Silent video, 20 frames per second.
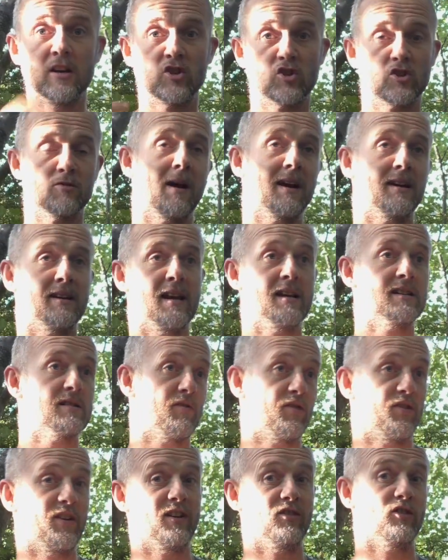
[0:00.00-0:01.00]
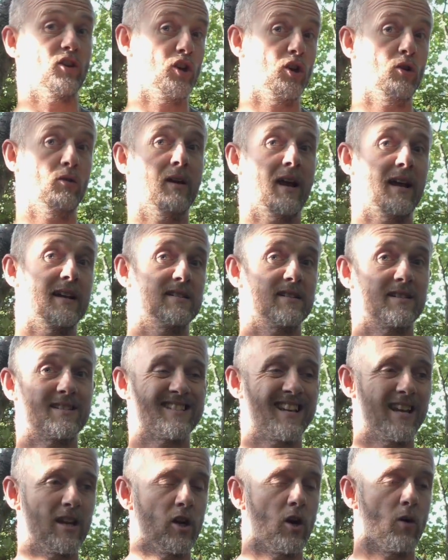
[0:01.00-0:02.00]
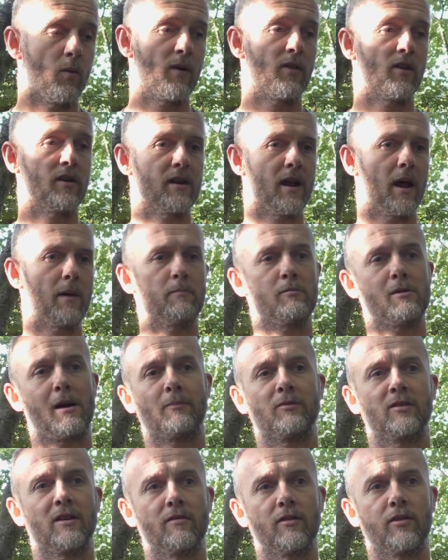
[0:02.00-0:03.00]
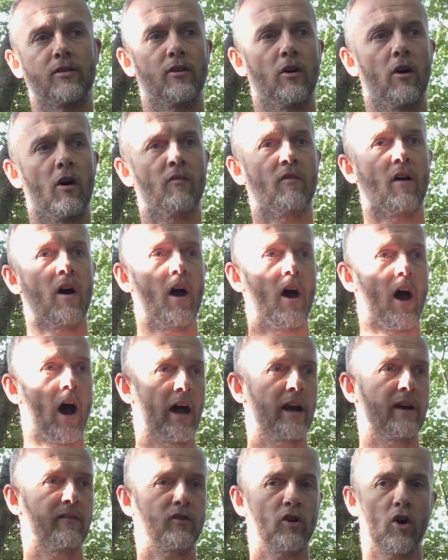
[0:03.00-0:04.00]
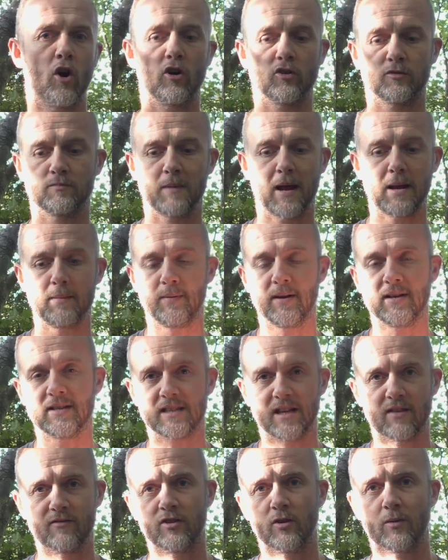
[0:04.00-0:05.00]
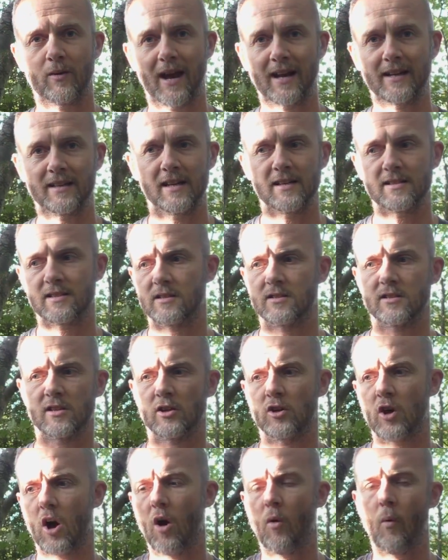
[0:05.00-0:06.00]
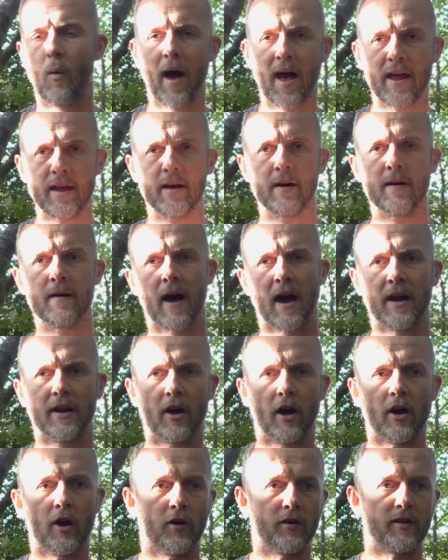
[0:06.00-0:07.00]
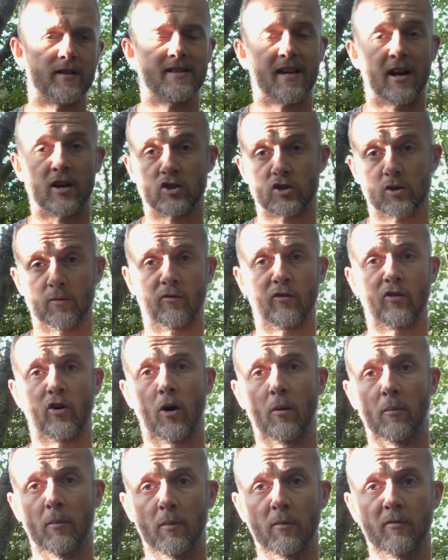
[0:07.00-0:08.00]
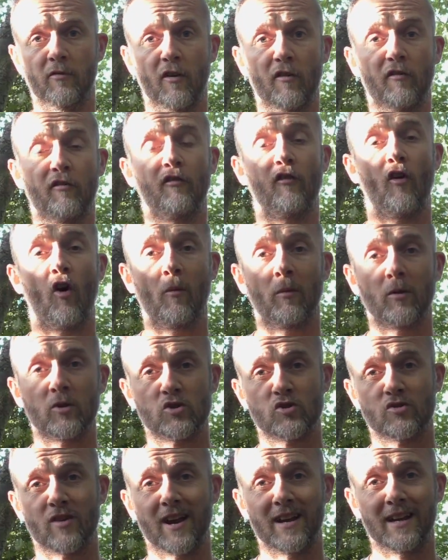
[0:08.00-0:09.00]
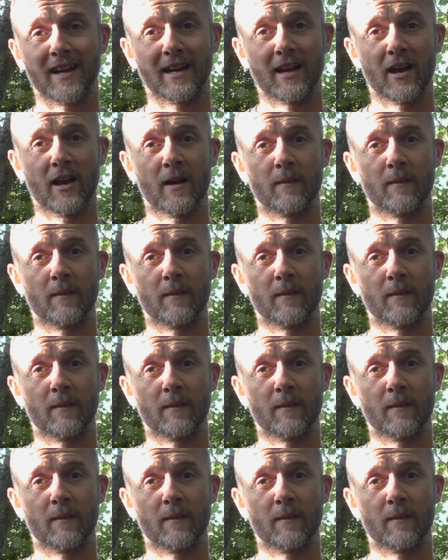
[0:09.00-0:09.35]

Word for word: some ideas of things that you'd like to tinker with and, and perhaps never thought of. And of course, maybe it's given you an idea to, to go away and, and undertake some form of formal training